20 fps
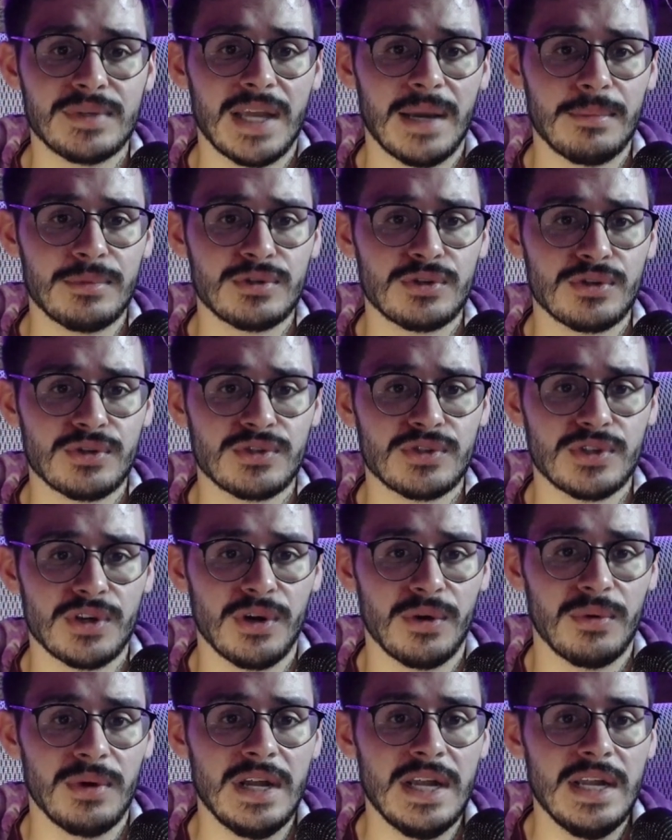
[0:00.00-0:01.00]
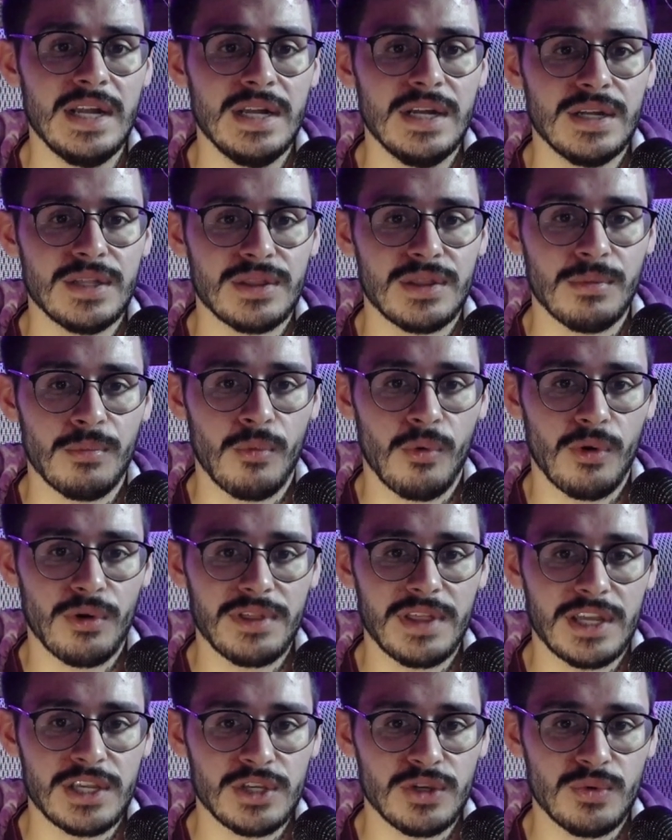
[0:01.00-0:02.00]
Temperature. So the
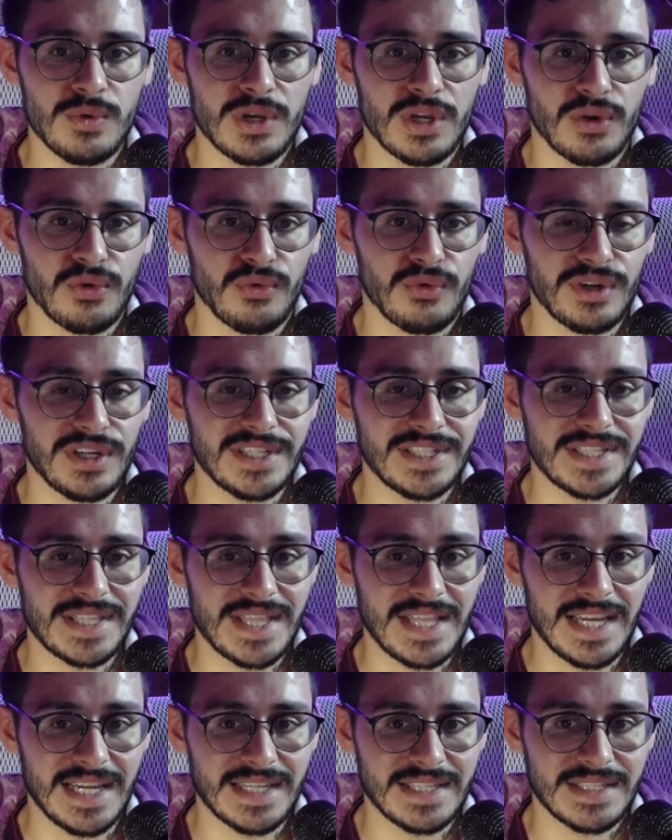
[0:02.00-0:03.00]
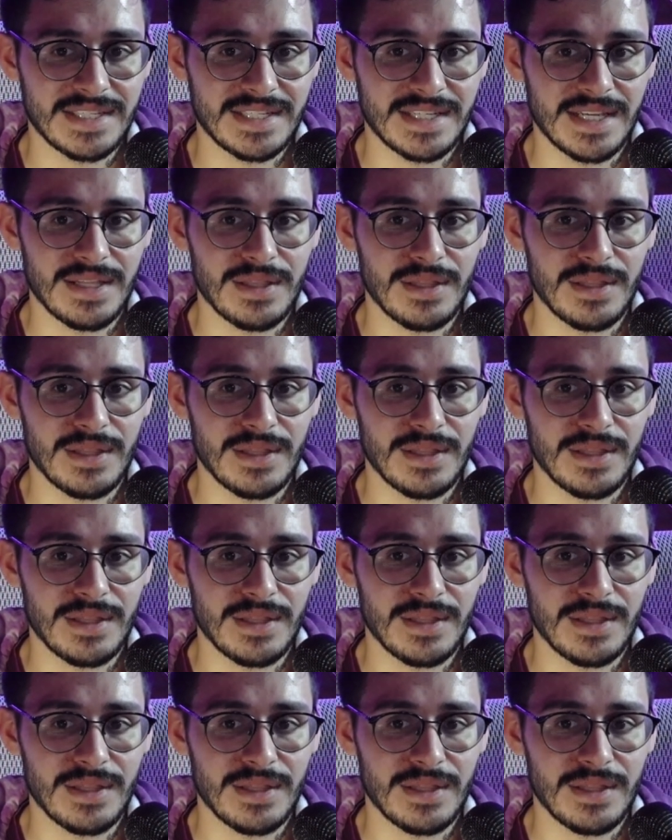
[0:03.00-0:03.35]
more that you increase this,